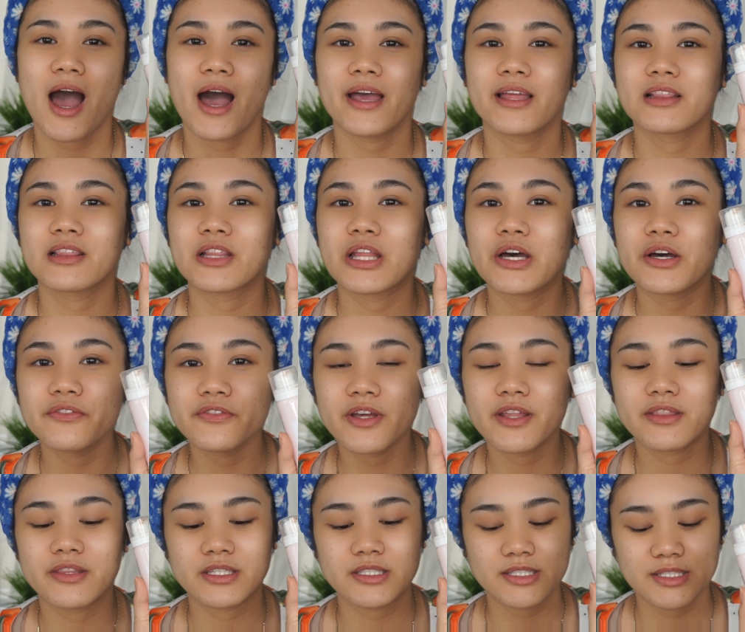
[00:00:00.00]
I
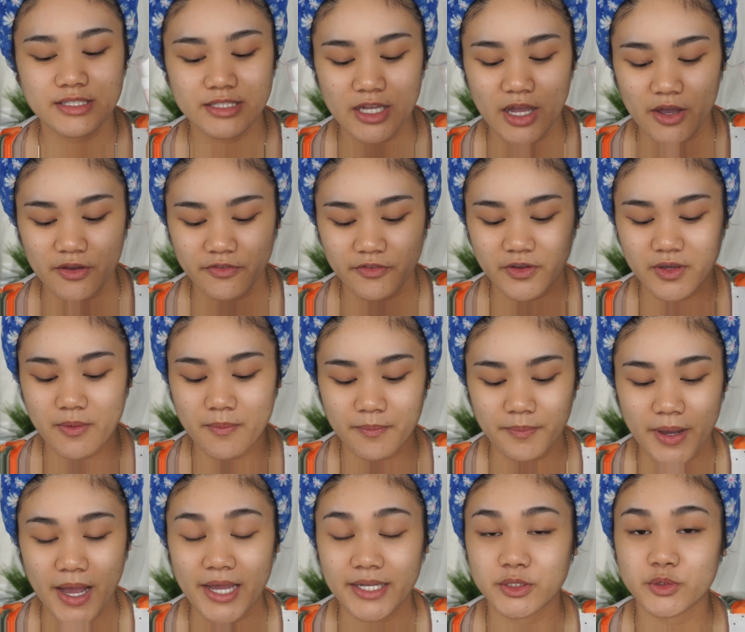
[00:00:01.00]
love this stuff
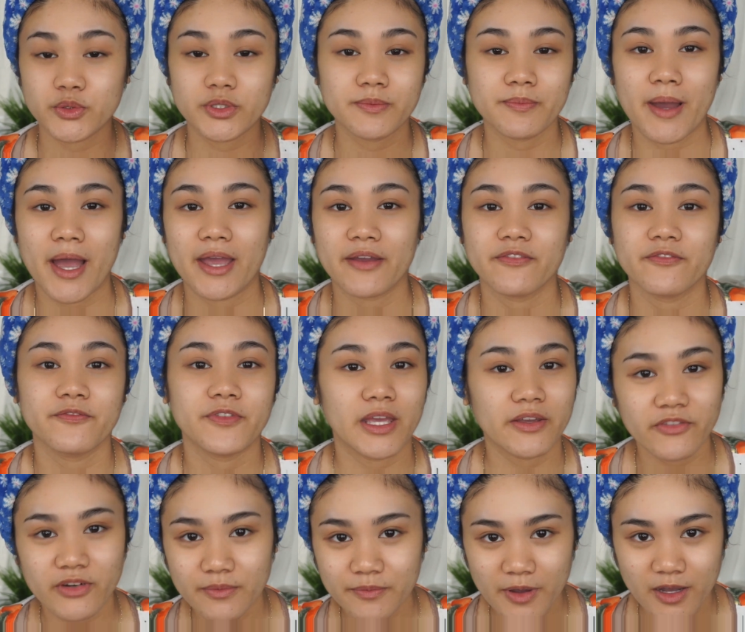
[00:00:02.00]
combined with my
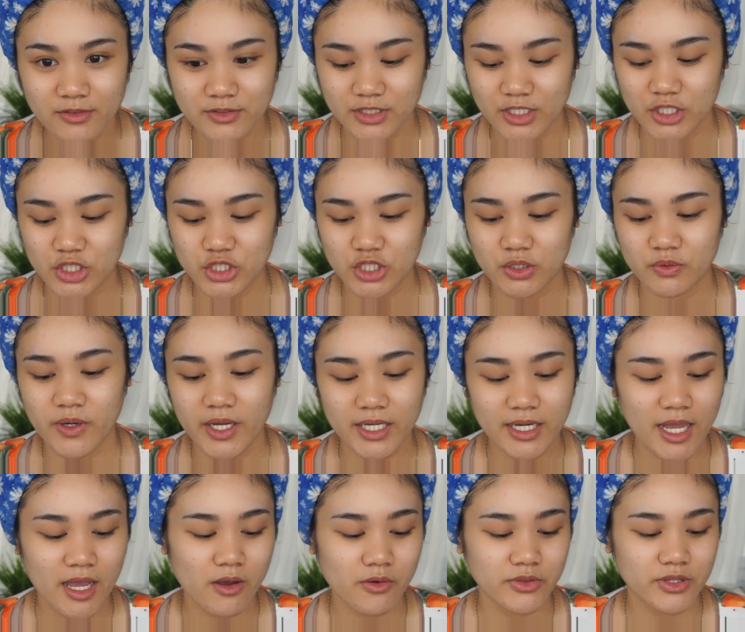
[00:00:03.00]
favorite foundation
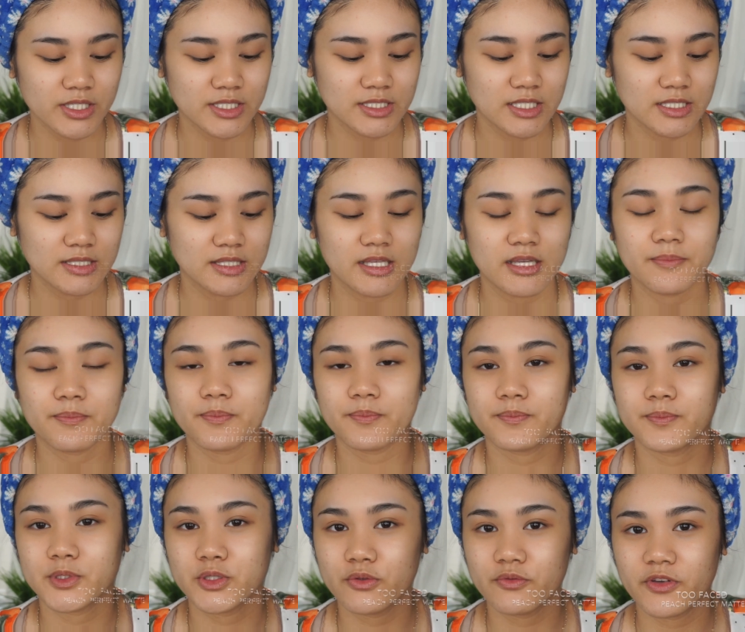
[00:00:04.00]
right now. This is the
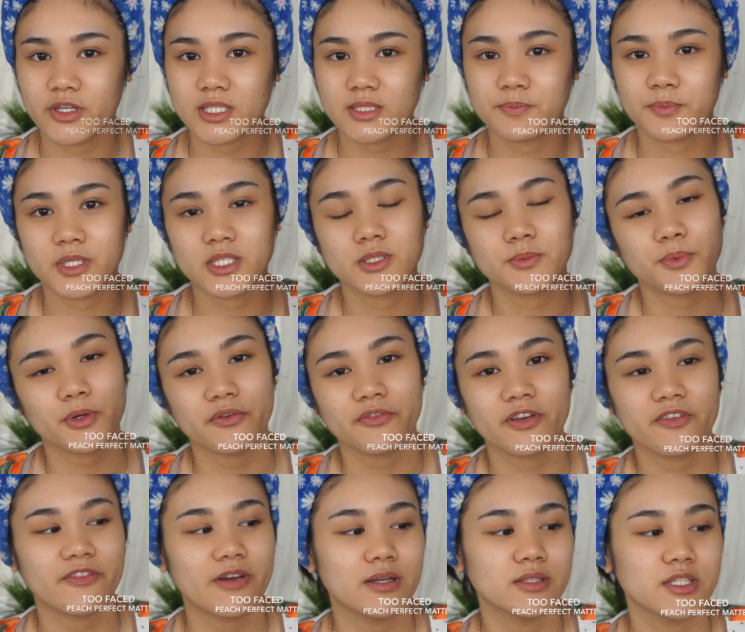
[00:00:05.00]
Too Faced Peach
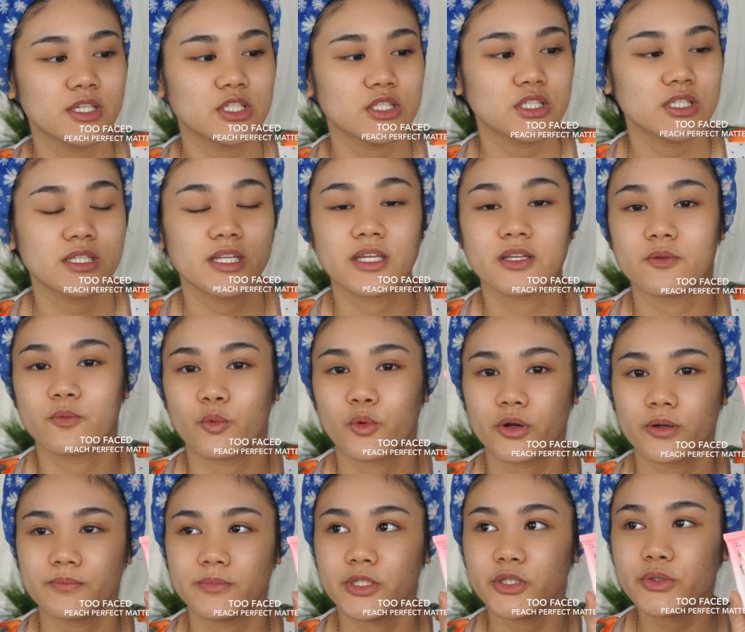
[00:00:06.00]
Perfect Foundation in
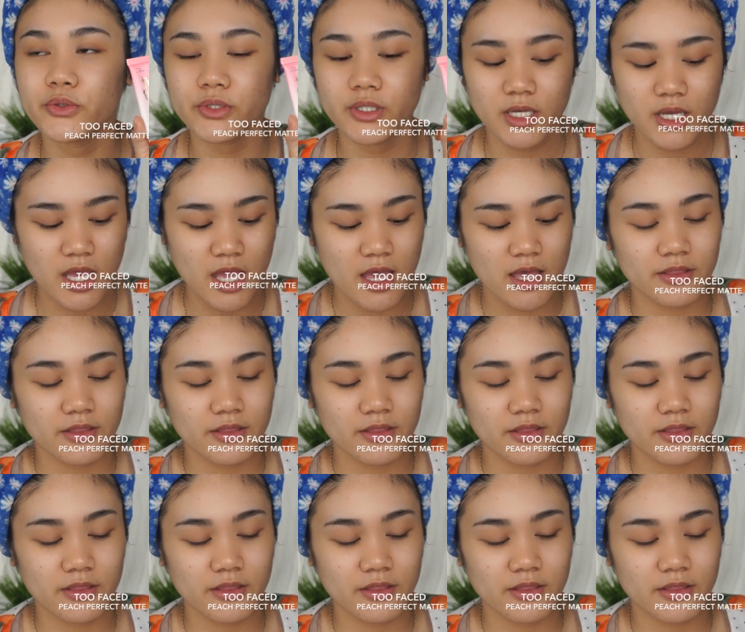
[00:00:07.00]
Warm Nude.